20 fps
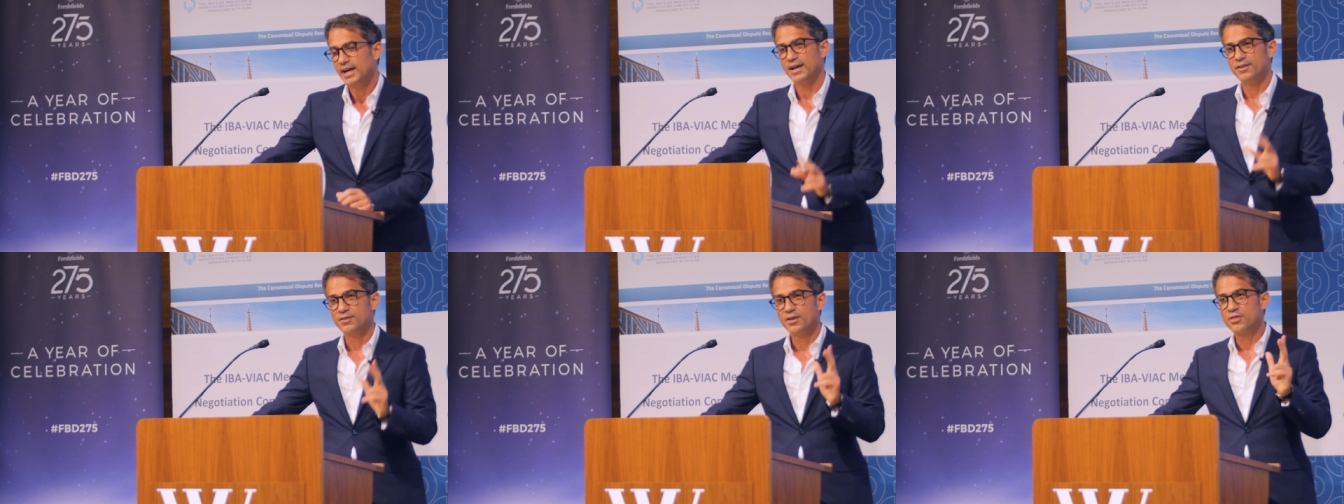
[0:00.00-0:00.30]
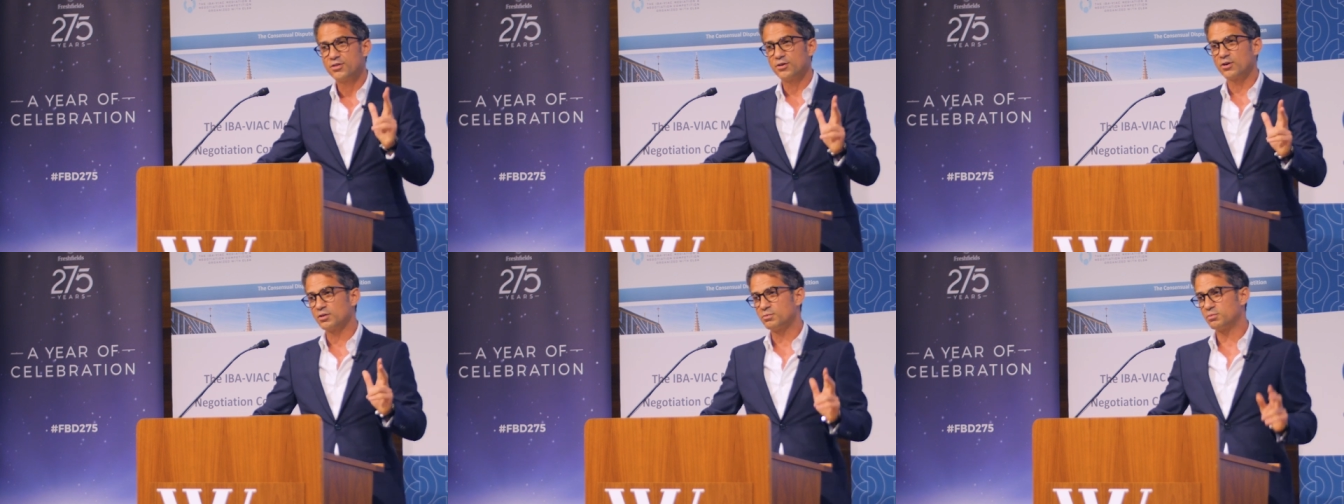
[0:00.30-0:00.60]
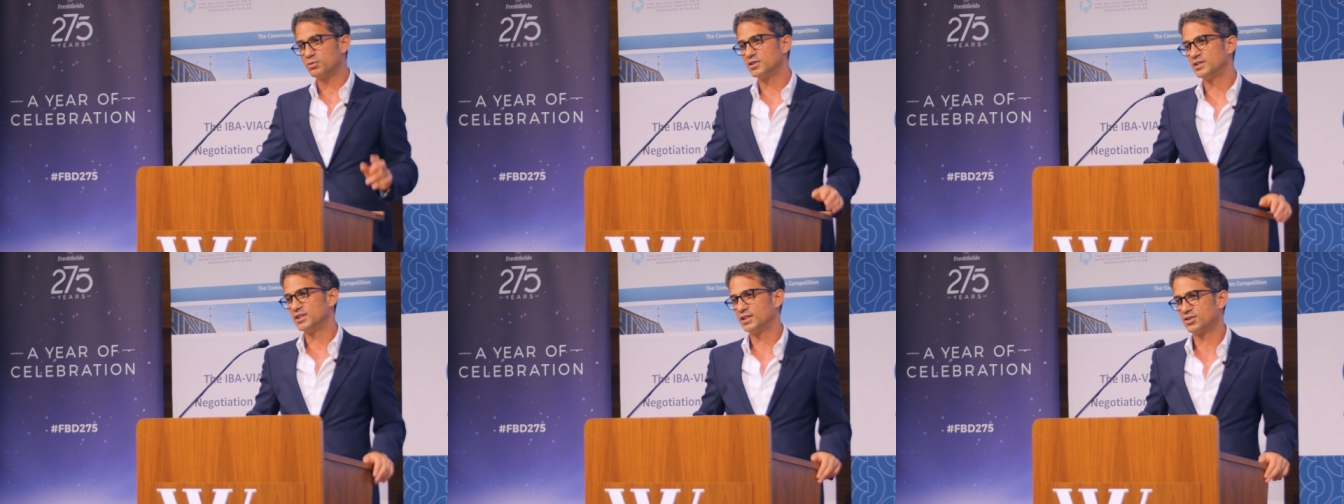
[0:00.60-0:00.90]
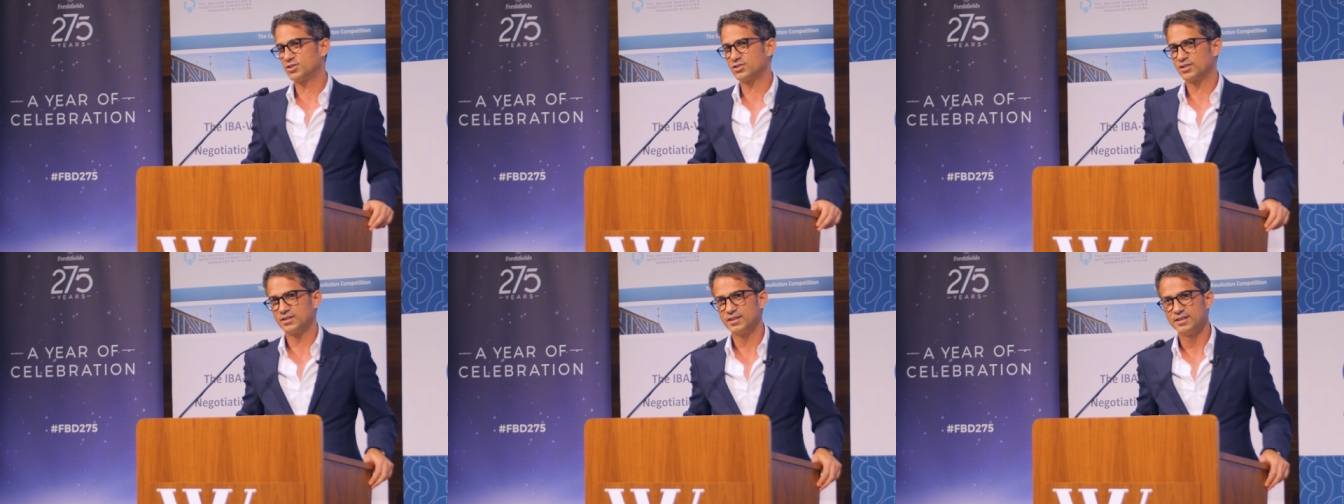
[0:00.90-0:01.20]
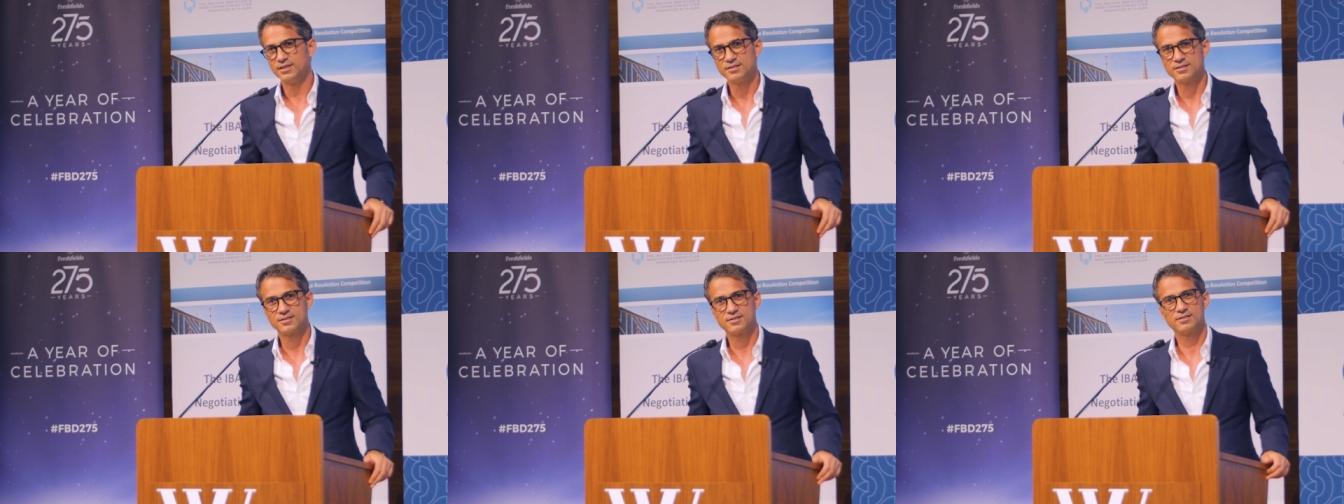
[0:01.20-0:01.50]
And the third prediction
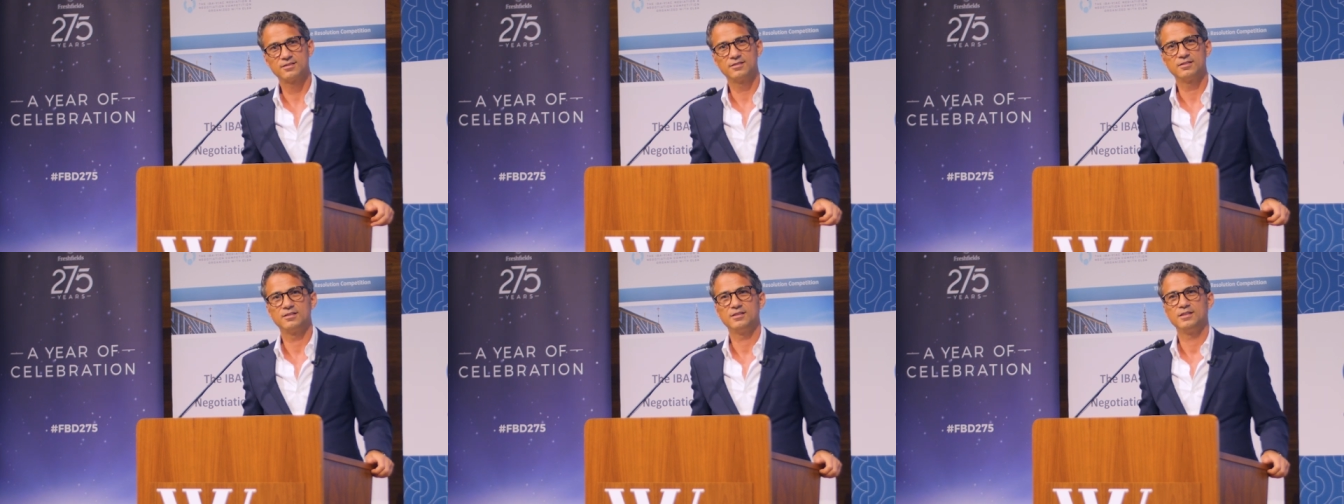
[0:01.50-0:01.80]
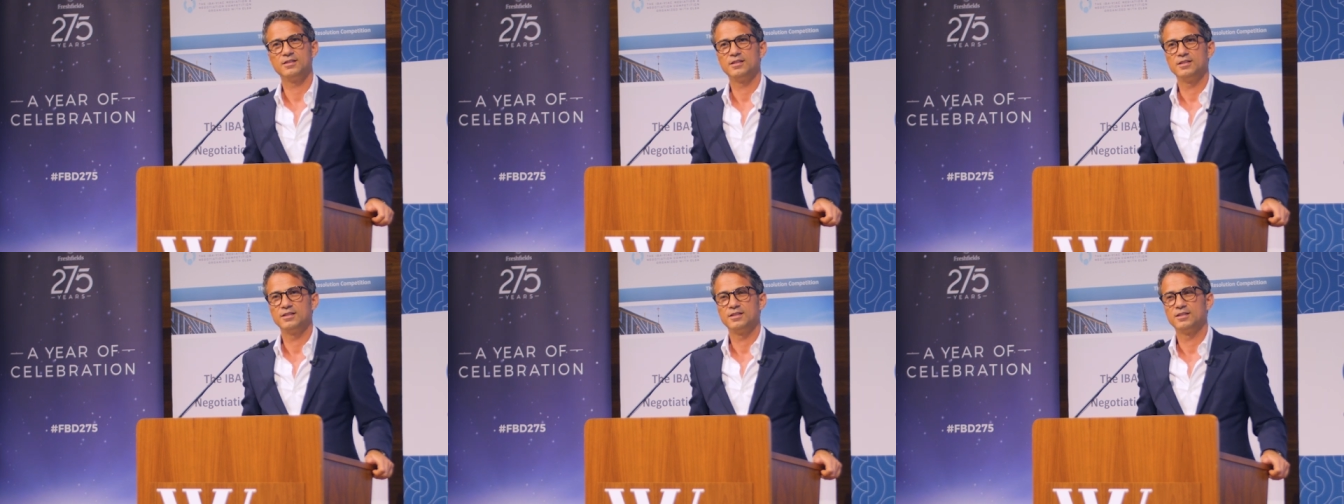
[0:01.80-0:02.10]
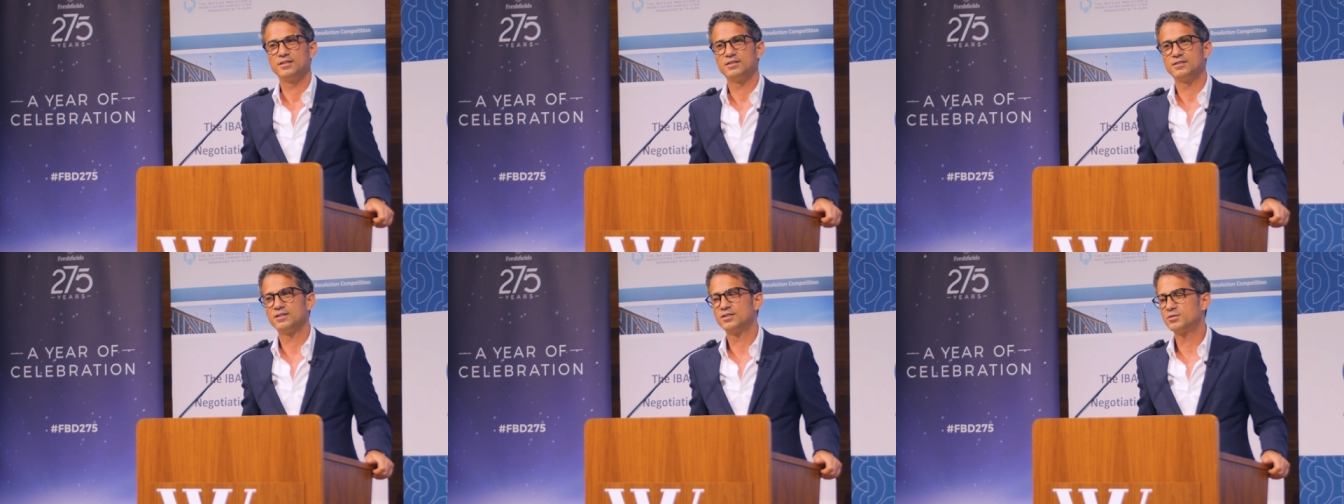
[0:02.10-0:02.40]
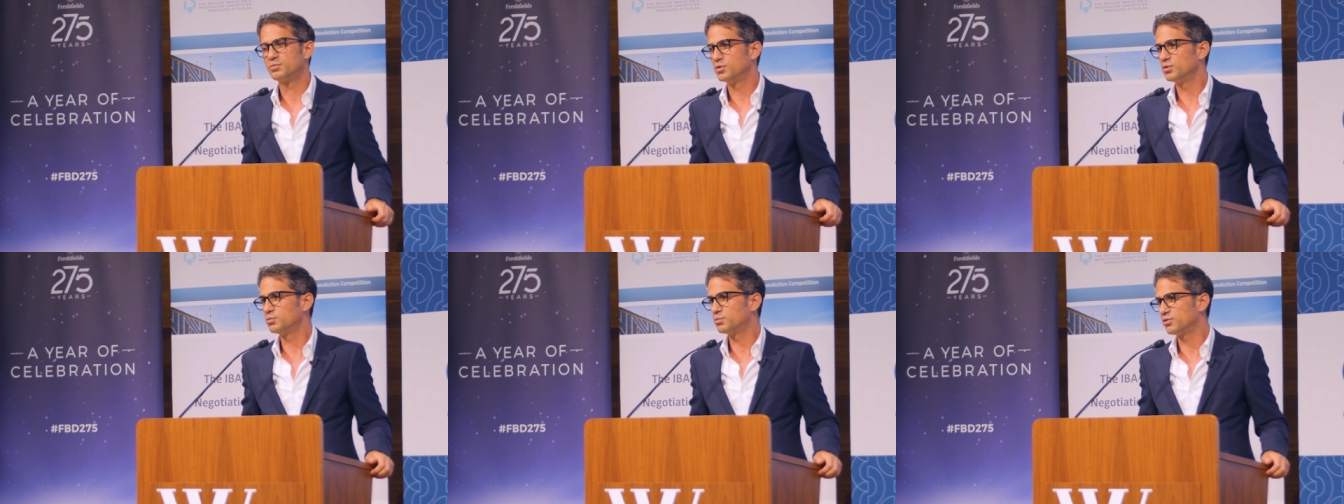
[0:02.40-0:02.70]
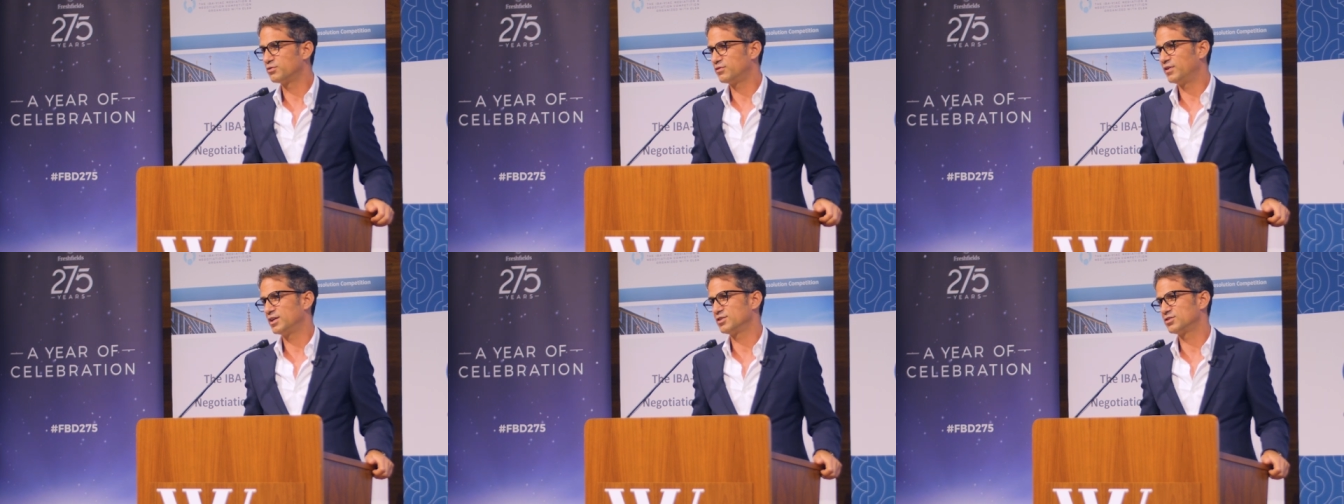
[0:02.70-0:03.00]
is dispute
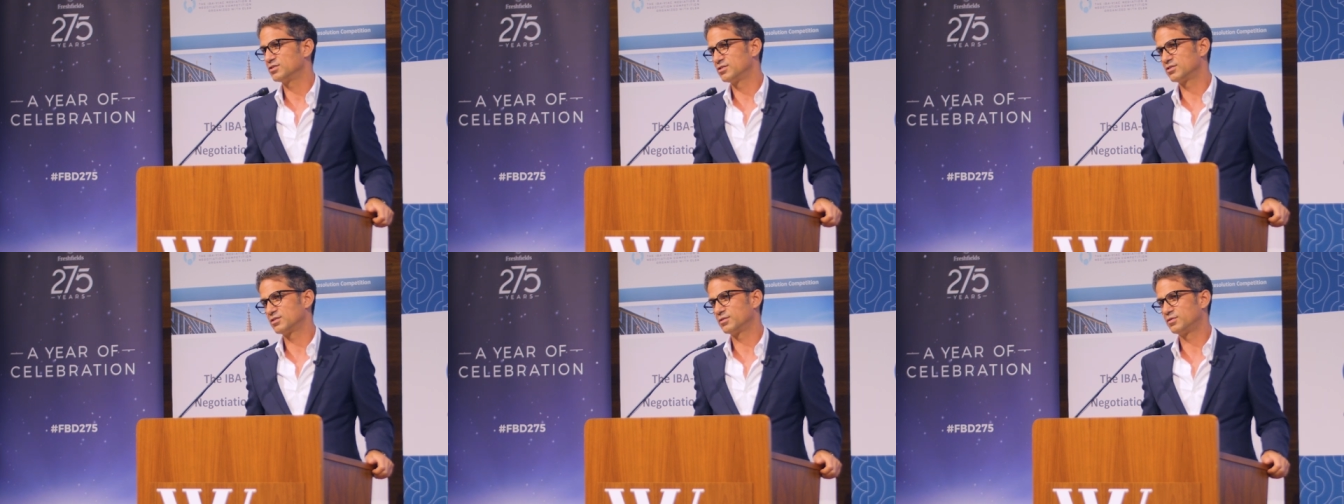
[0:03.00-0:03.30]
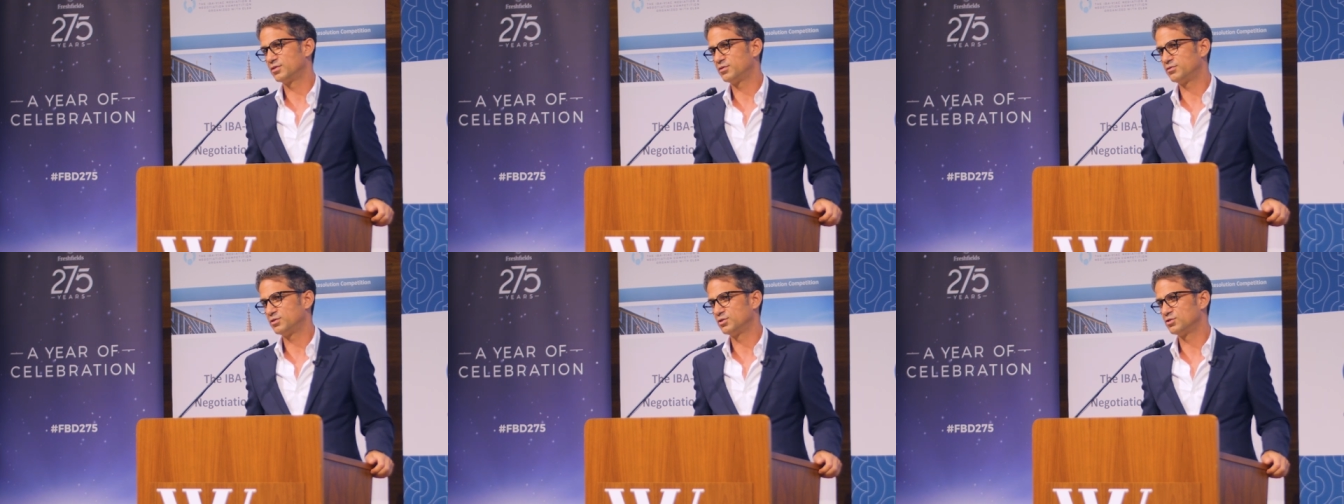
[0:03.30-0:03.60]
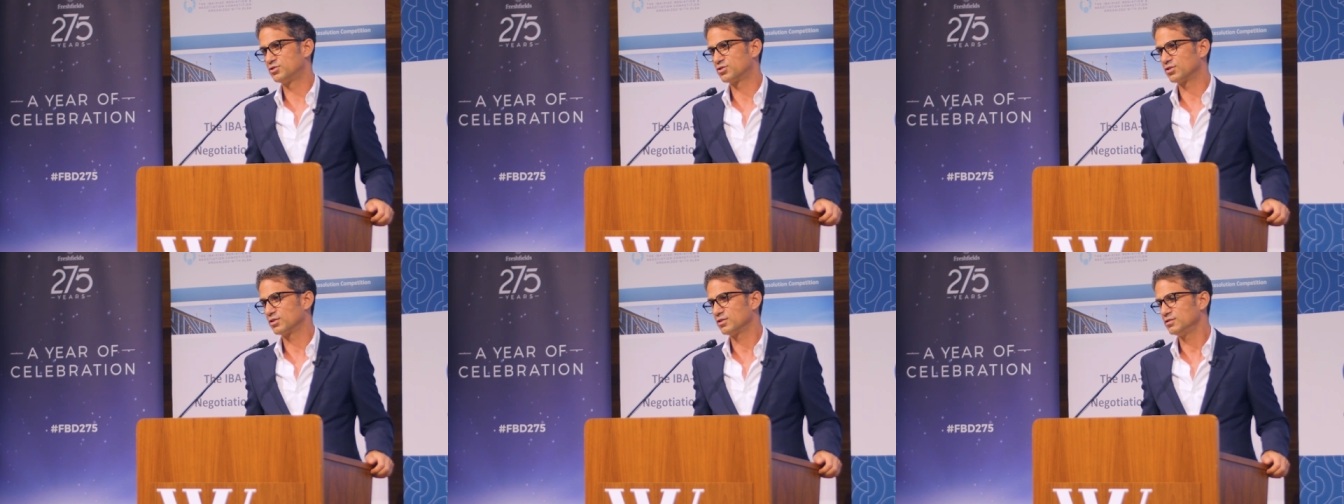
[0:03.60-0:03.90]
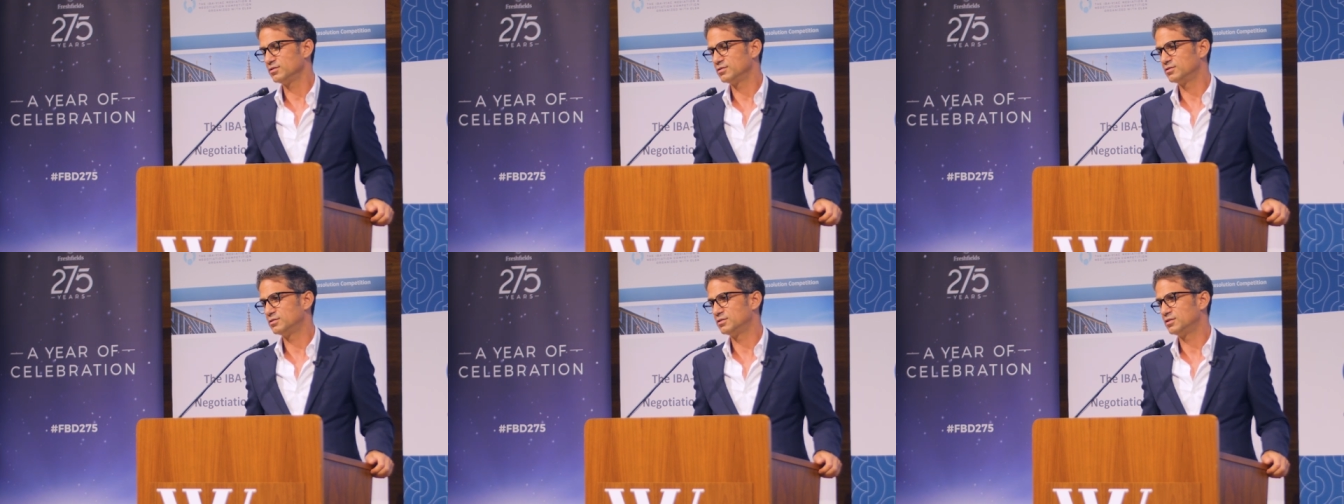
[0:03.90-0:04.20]
professionals of the future